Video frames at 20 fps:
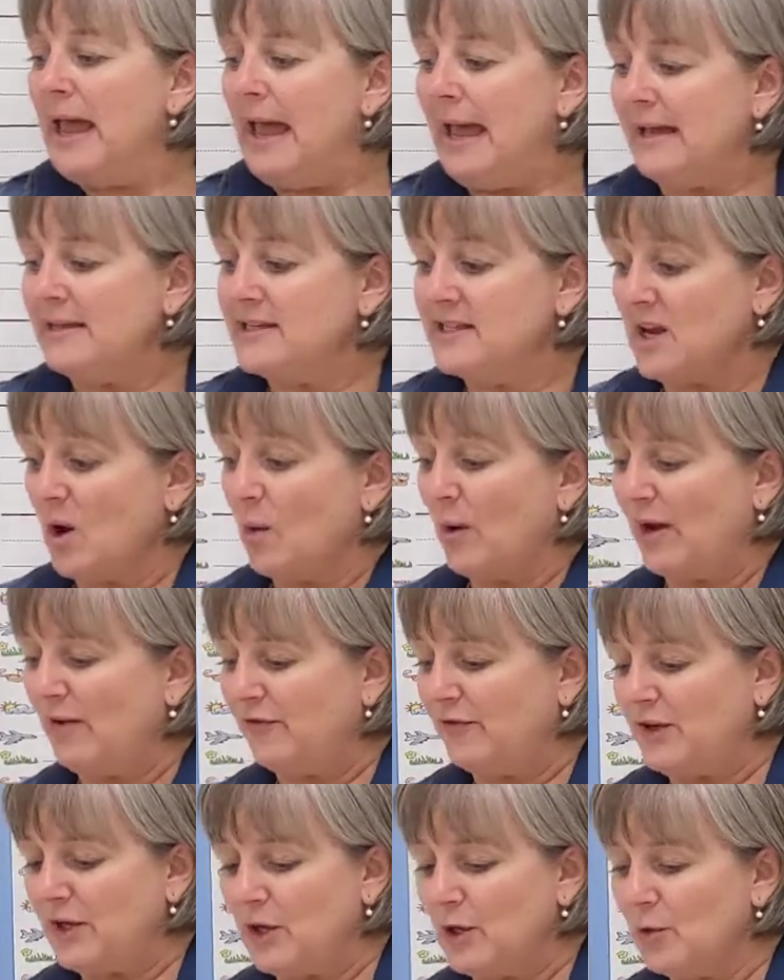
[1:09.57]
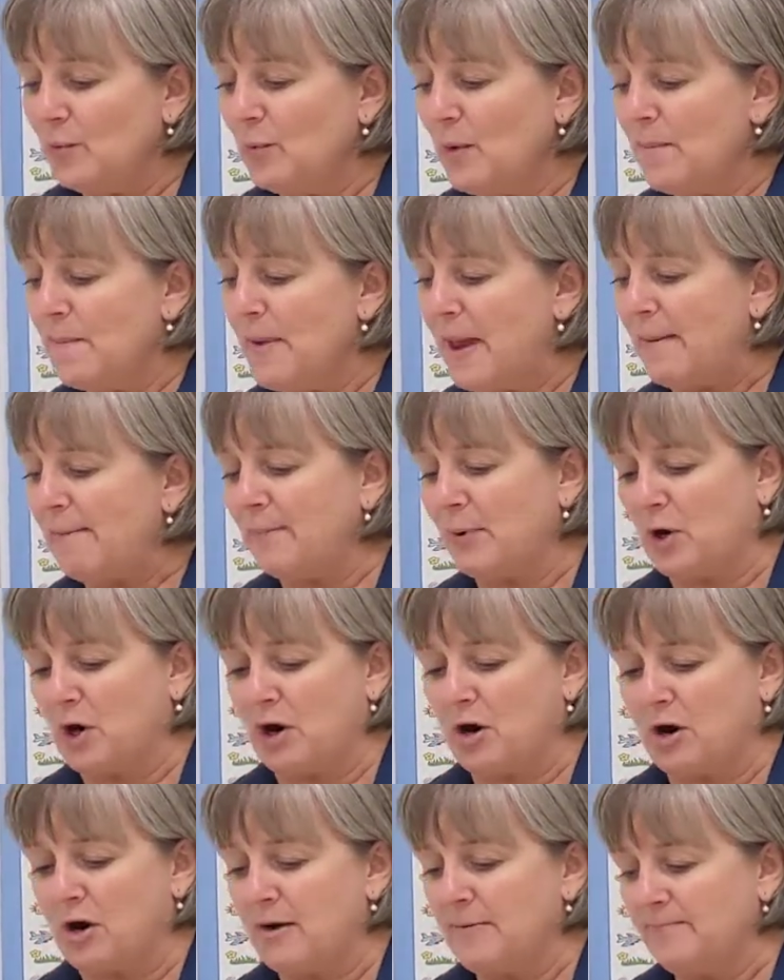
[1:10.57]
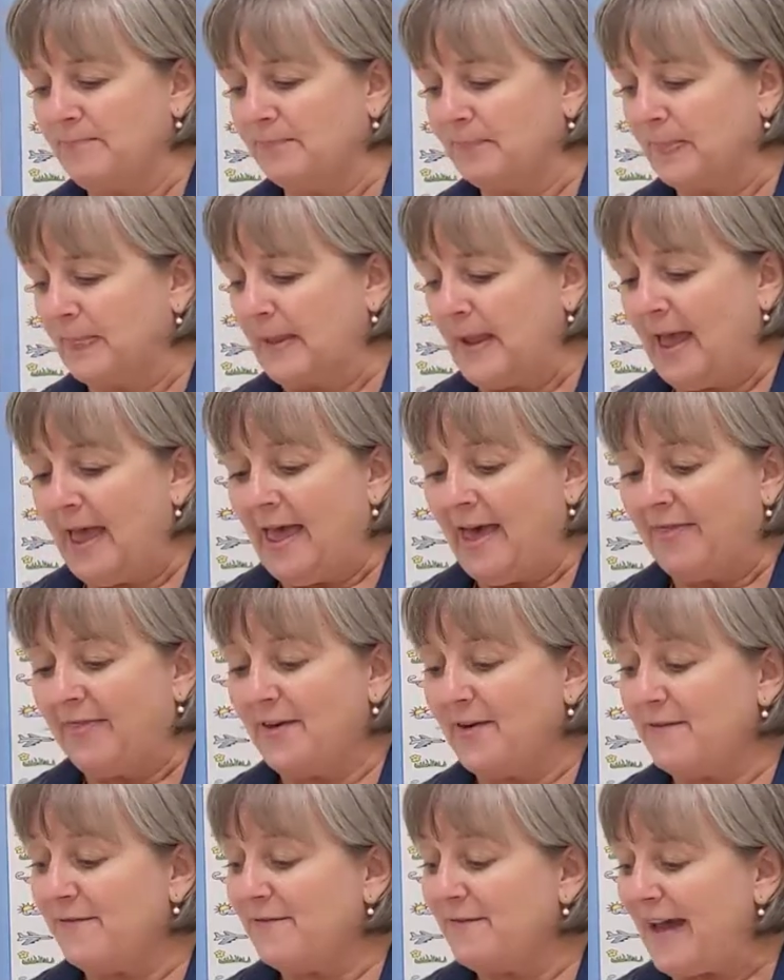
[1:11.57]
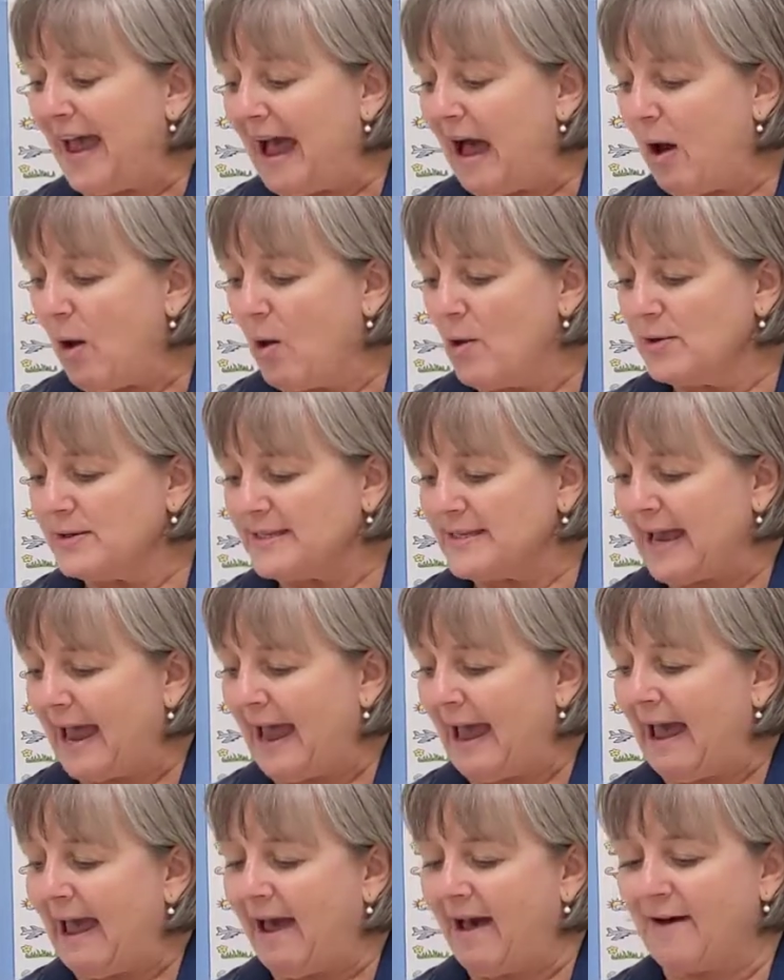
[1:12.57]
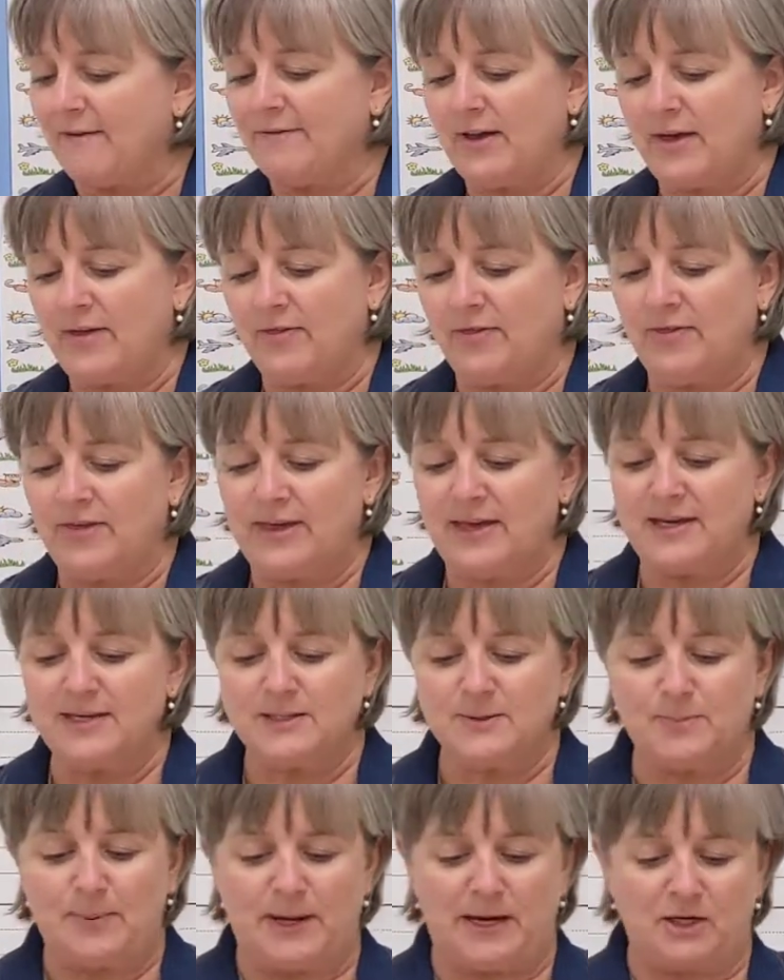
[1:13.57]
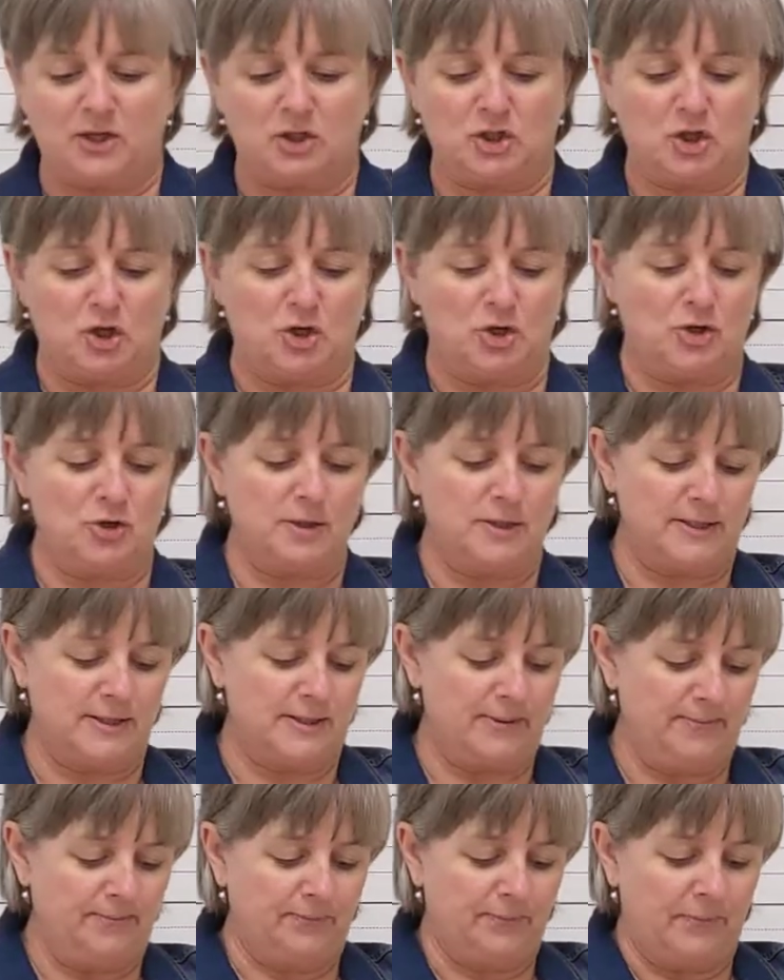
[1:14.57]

And so if you remember, the vowels have these pictures,